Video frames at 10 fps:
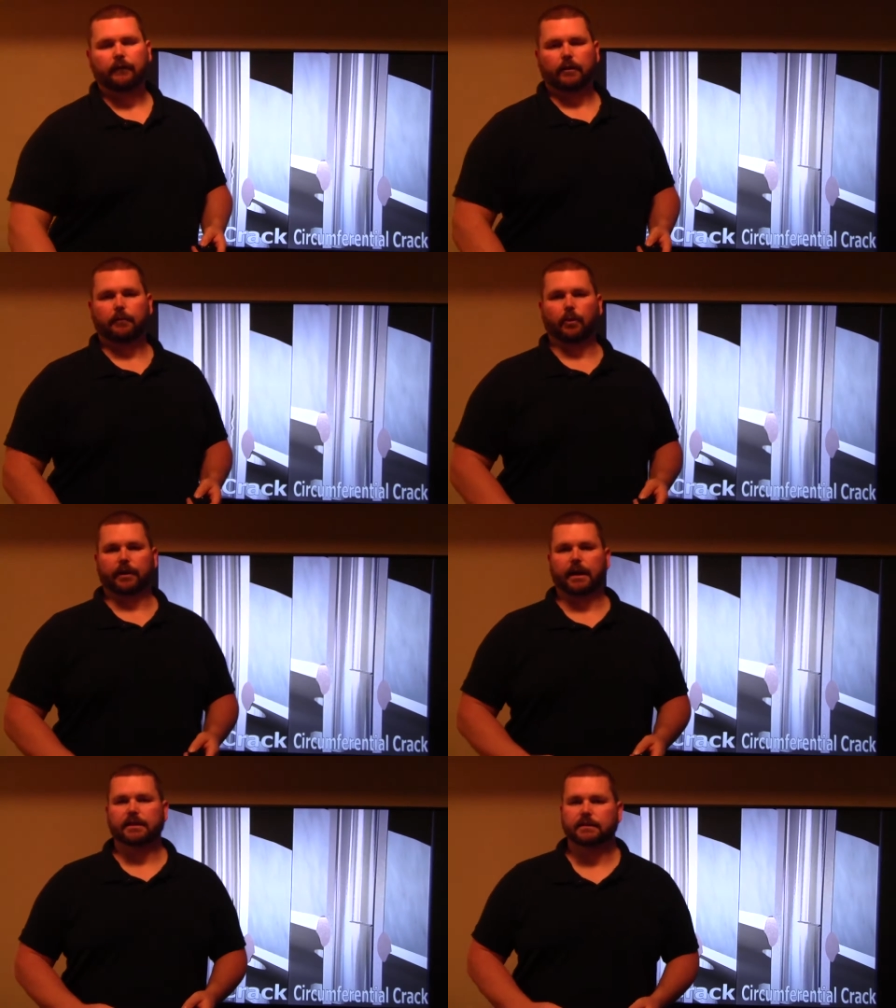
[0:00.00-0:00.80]
from
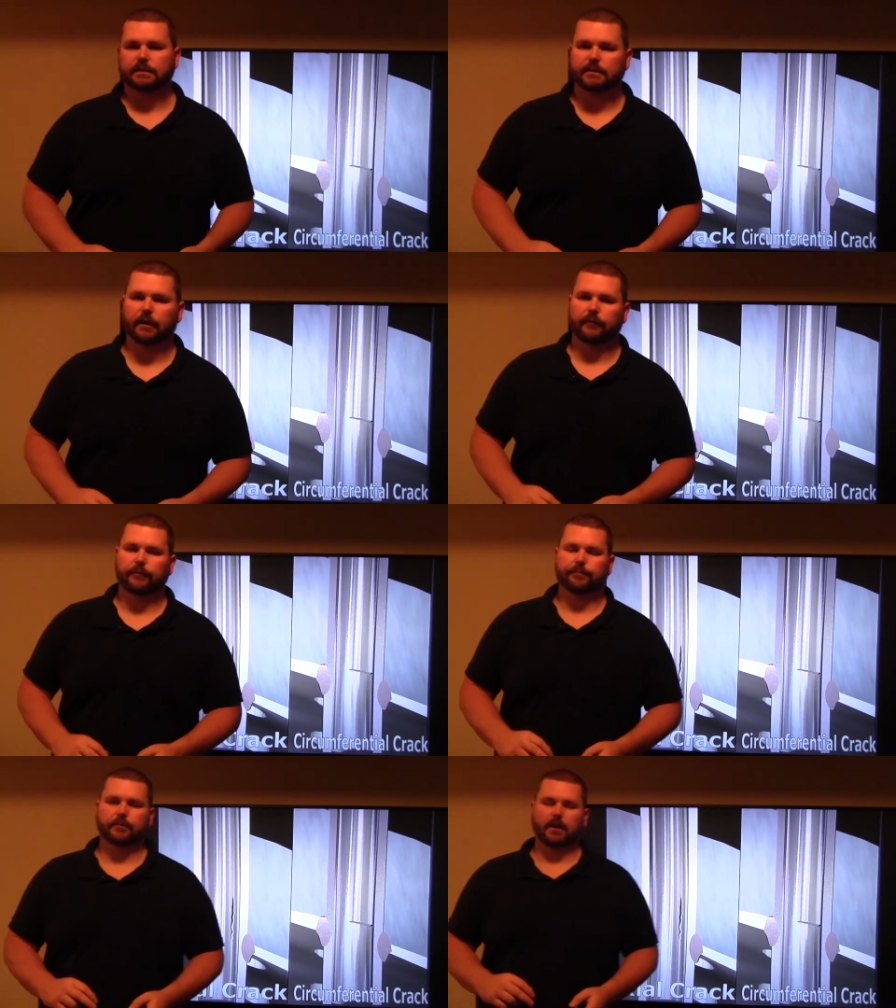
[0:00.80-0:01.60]
boric acid itself.
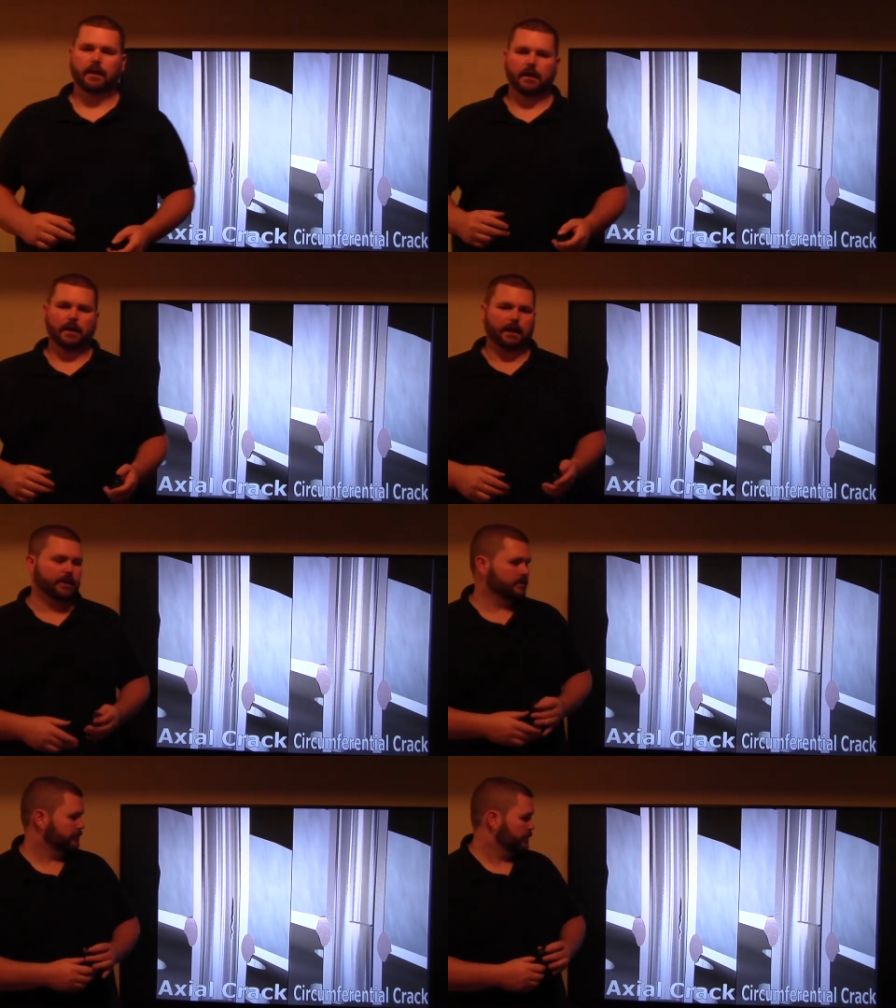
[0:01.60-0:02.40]
And
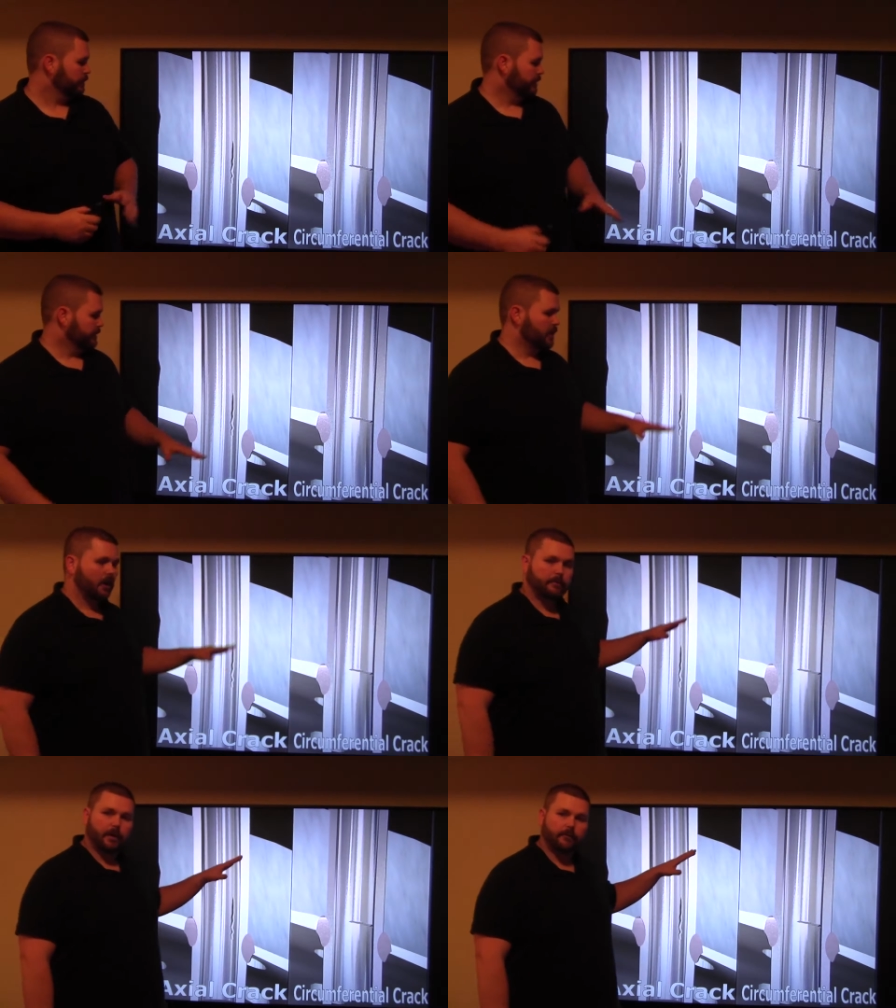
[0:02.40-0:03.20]
here's a view they were
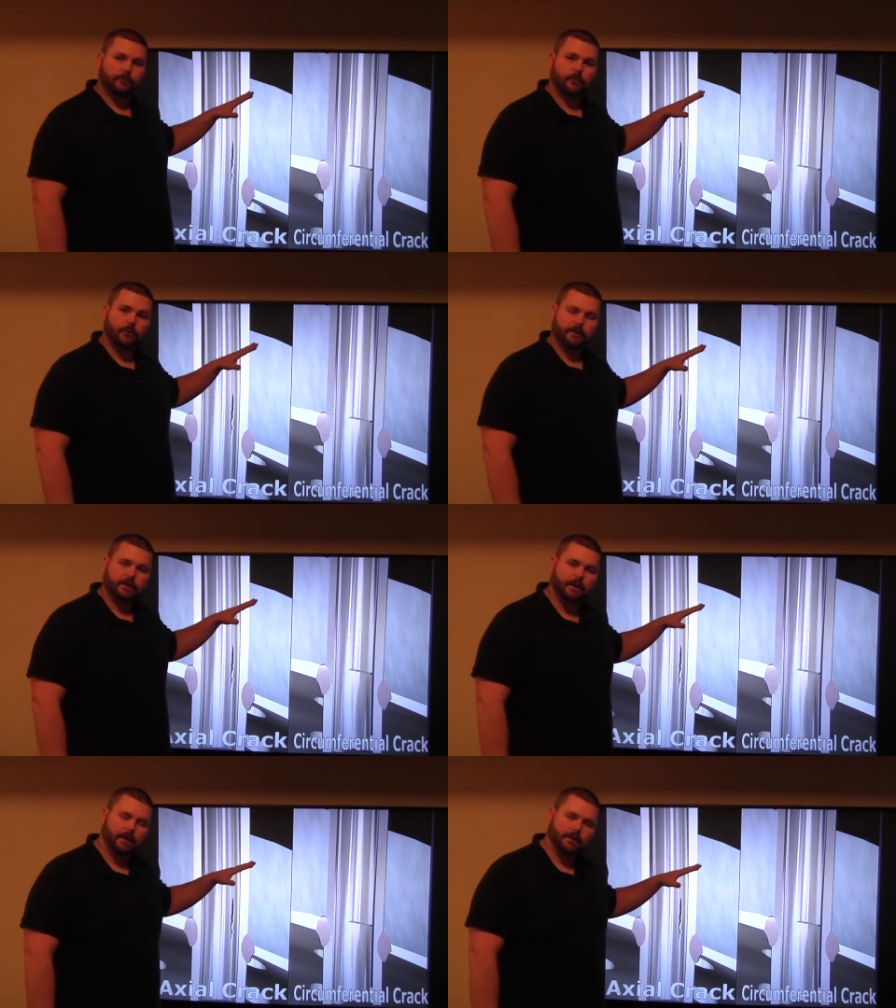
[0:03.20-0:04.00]
talking about for
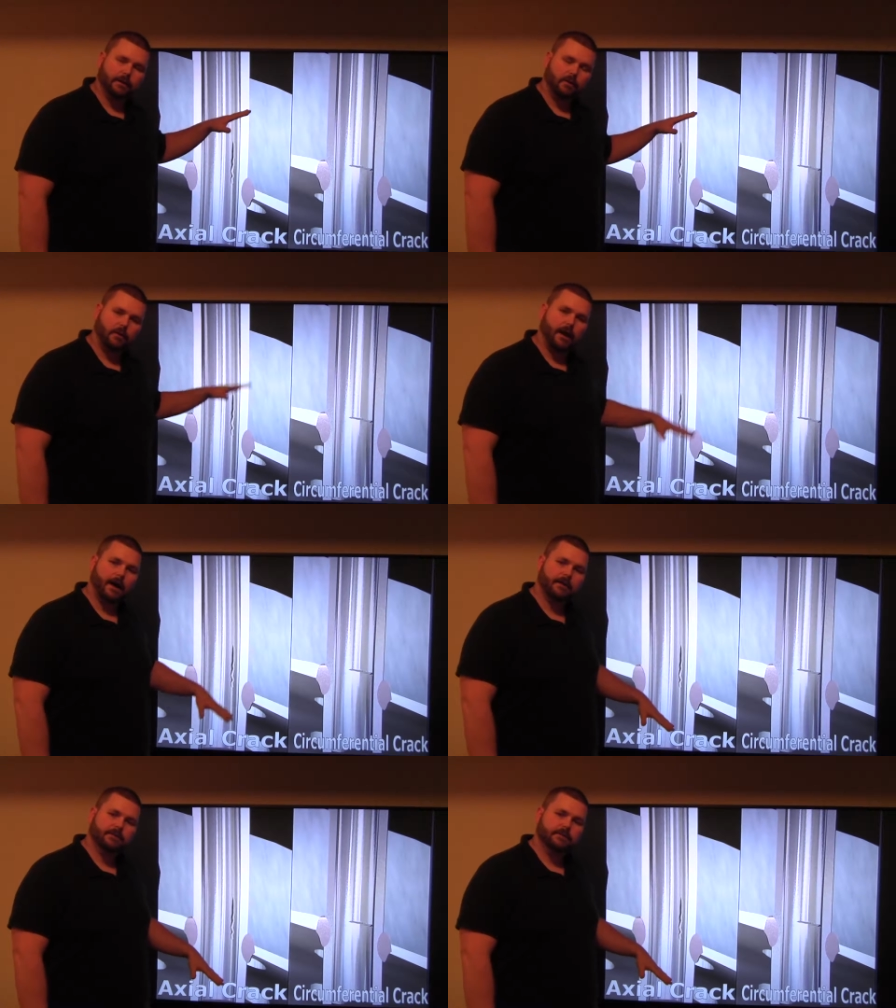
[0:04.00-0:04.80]
the
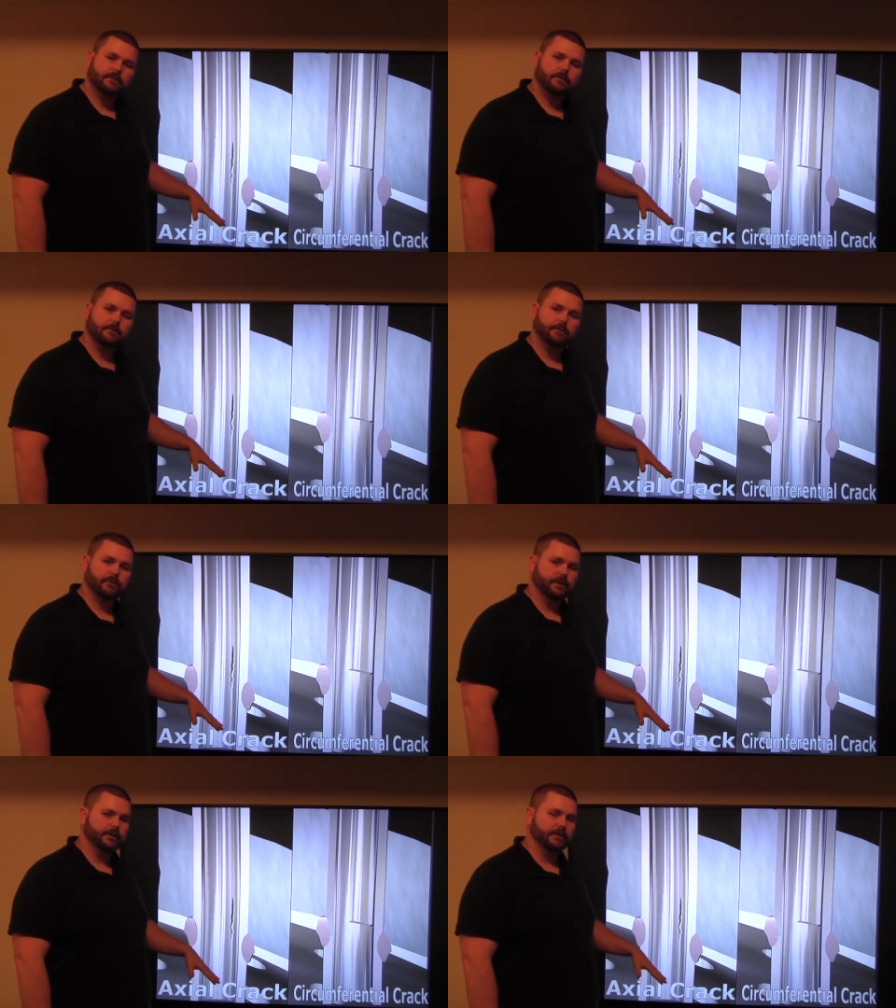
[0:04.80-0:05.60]
cracks
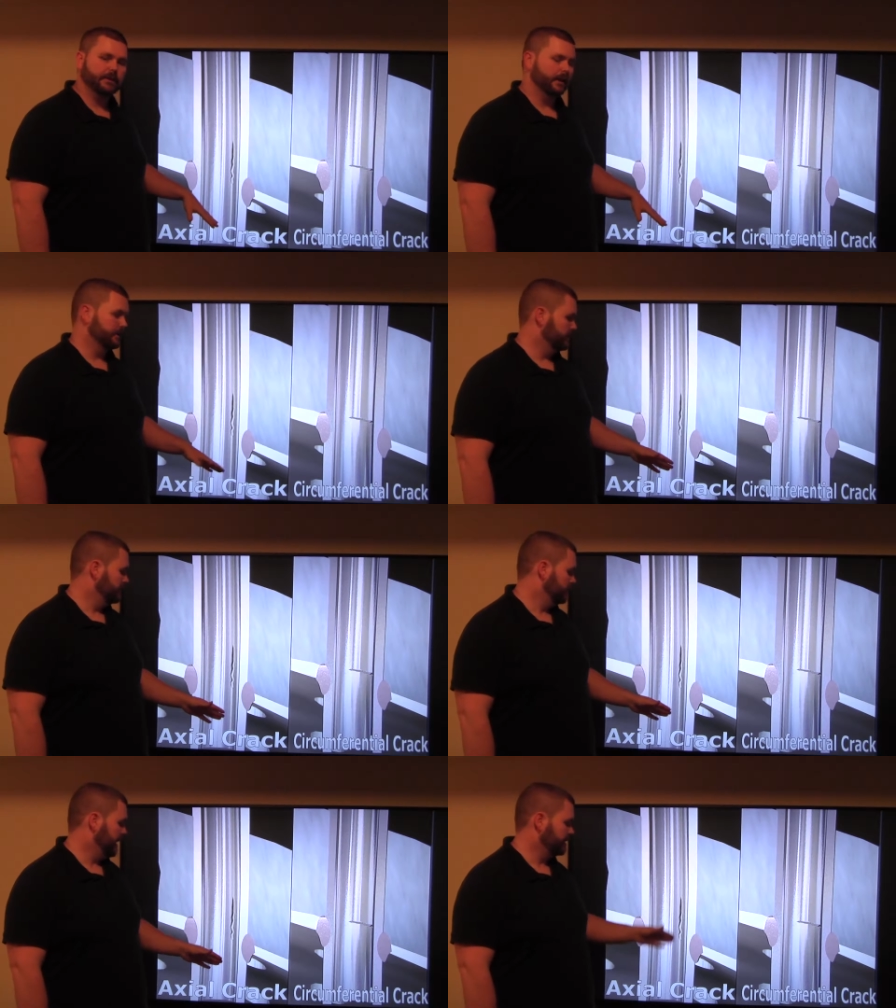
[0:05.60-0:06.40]
between the
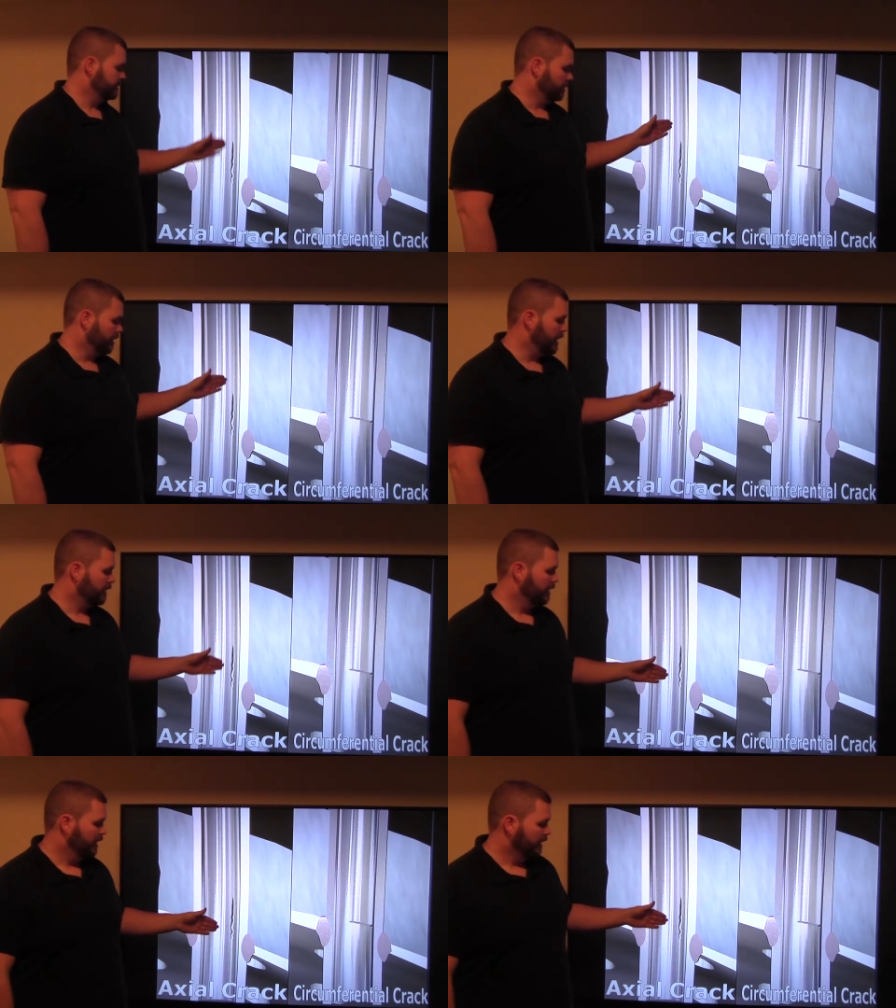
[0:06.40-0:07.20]
axial
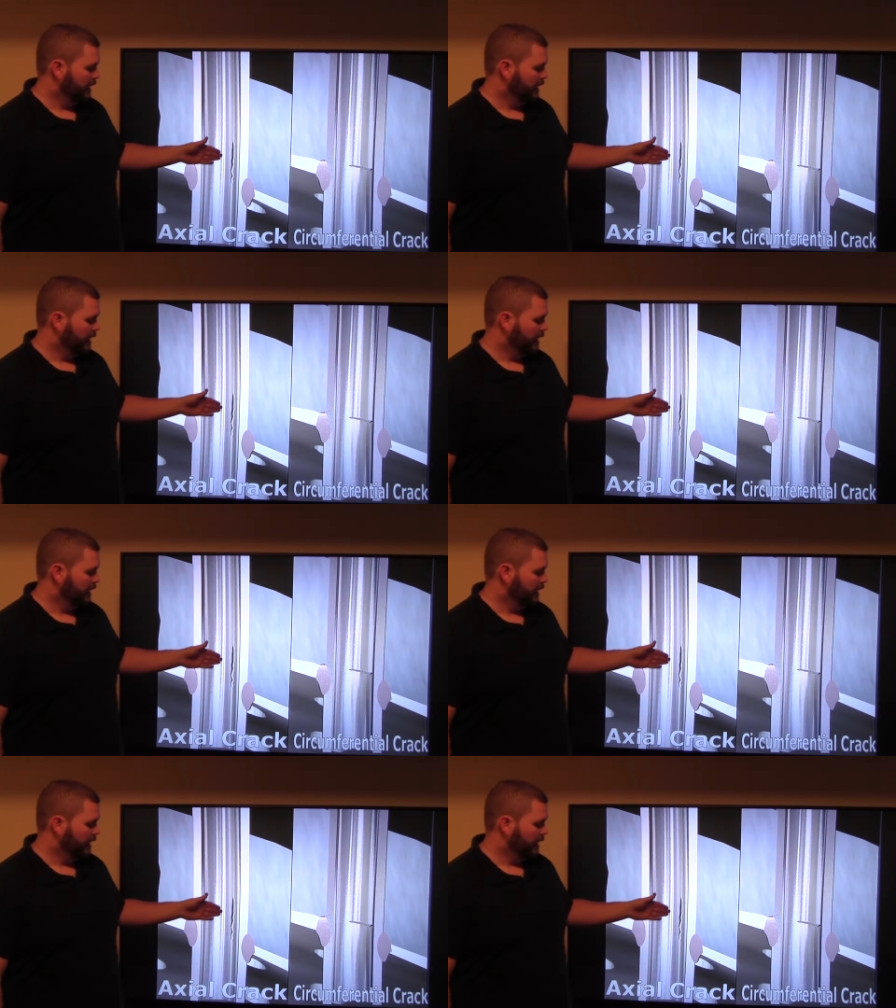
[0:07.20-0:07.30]
crack